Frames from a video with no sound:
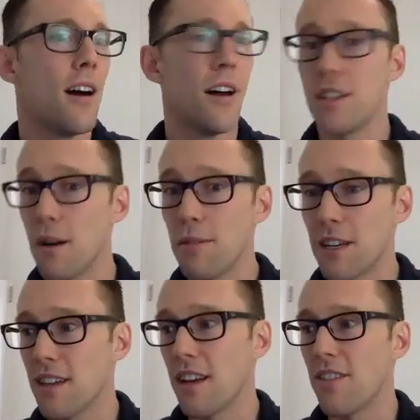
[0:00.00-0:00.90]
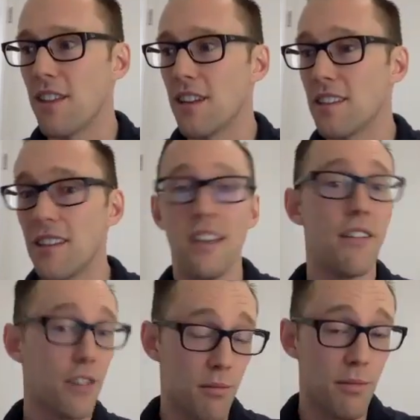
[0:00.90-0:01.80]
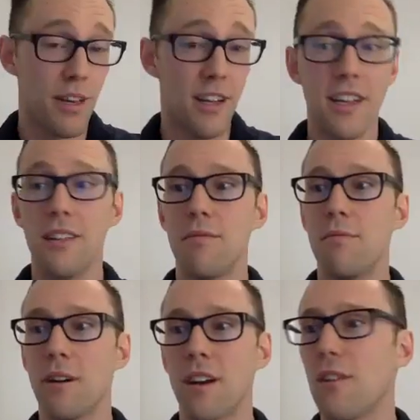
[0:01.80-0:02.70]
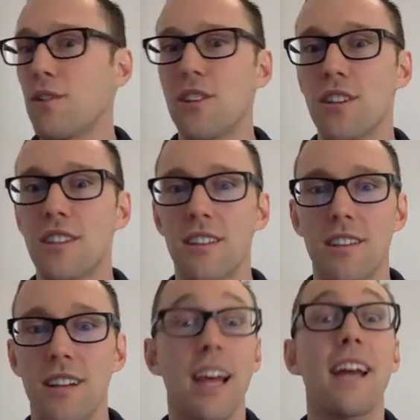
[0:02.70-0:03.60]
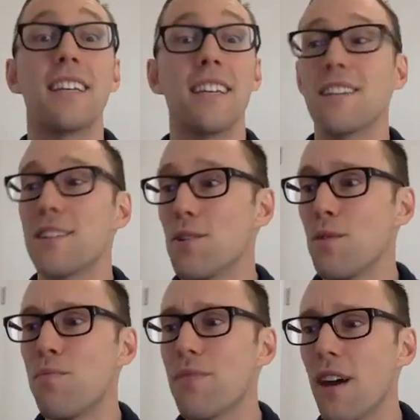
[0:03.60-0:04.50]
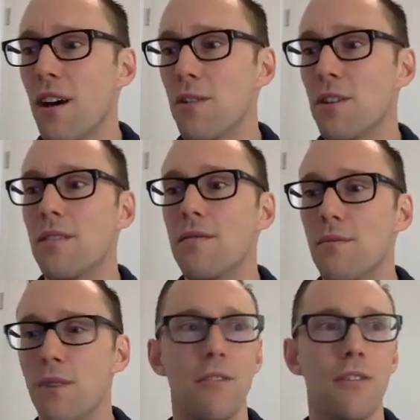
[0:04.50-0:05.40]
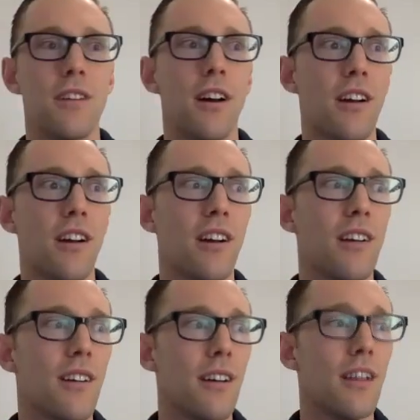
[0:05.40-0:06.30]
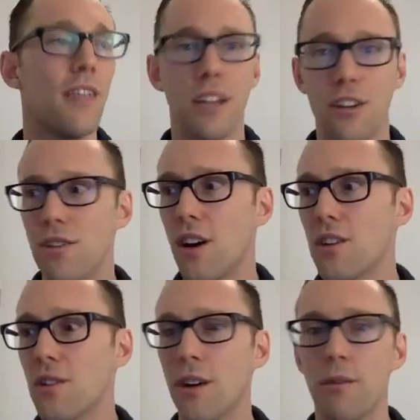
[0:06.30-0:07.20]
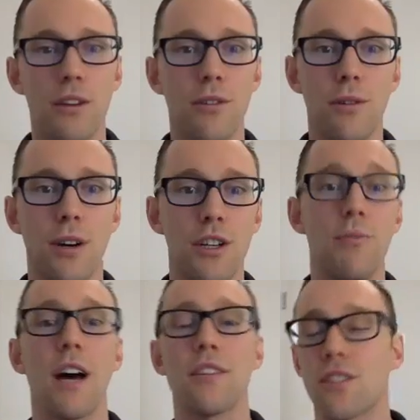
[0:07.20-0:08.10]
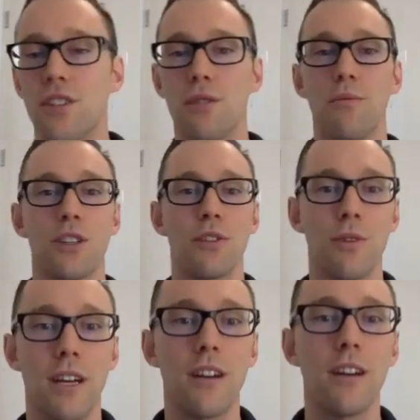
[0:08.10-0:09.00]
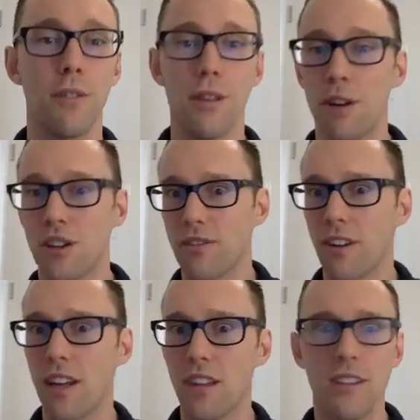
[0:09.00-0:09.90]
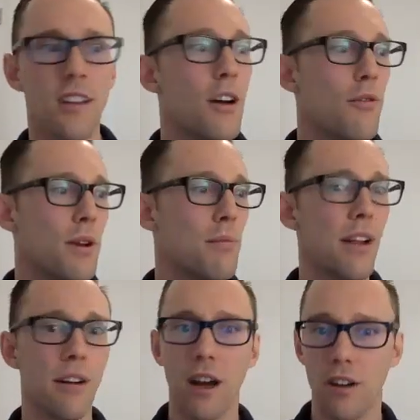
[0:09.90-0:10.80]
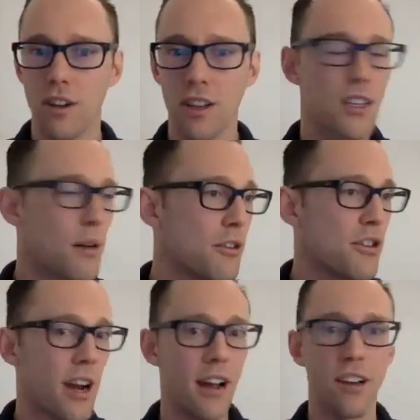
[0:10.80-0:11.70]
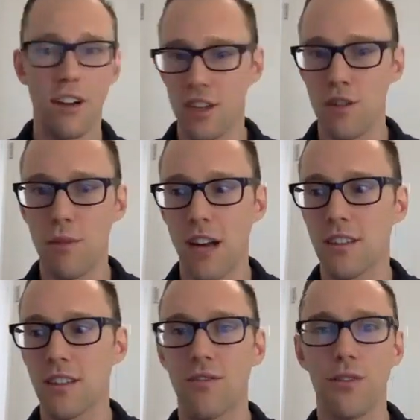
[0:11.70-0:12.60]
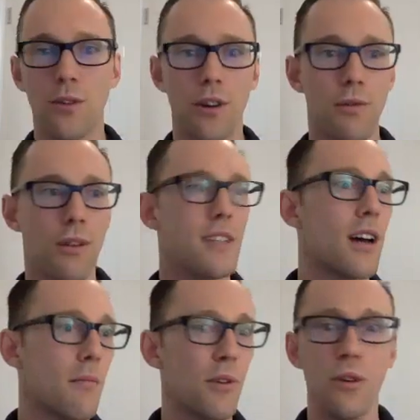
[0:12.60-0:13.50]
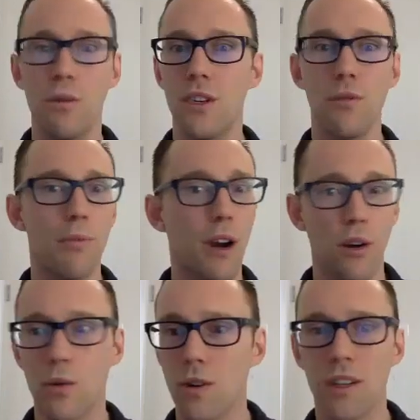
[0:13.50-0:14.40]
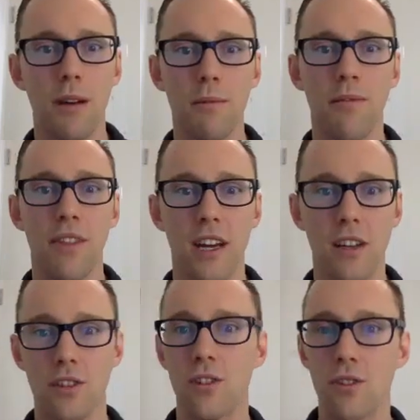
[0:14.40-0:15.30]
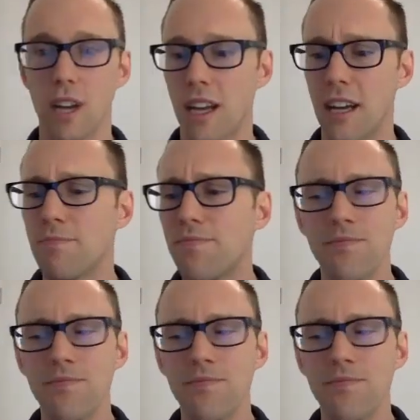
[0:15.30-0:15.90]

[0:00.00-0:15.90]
on the tumbling side of things, never competed it, but I always just liked it. So when I was younger, living in Toronto, I went to a gymnastics gym once a week with a bunch of friends. We'd play around on the tumble track and on the gymnastics floor. We'd tumble, we'd do parkour type of things or tricking.